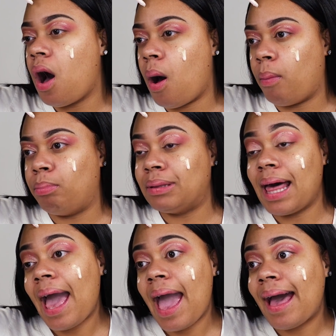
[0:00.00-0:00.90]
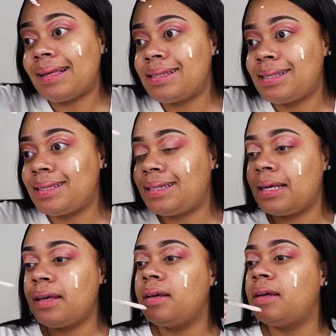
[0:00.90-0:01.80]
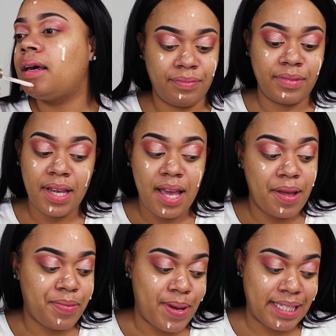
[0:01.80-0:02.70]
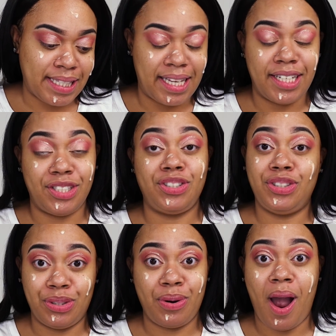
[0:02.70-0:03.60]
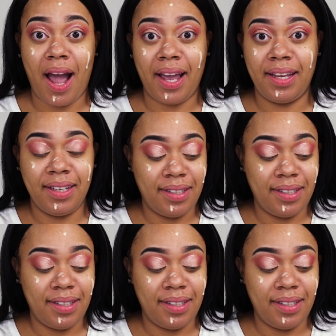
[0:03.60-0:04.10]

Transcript: on blast. My skin is dry.